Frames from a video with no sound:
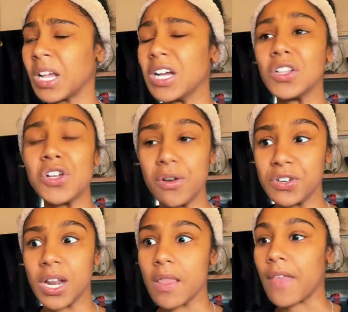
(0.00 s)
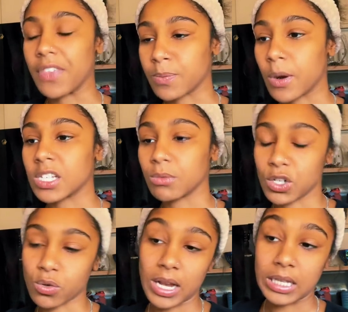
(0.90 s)
illusion that this person
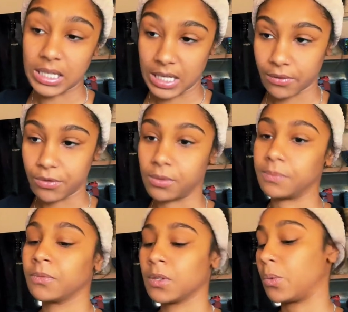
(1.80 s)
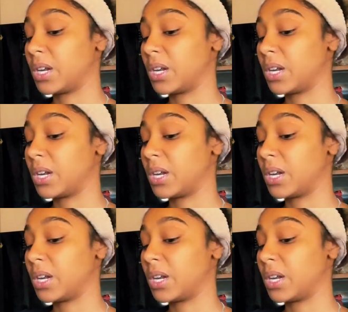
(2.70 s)
was trying to give you.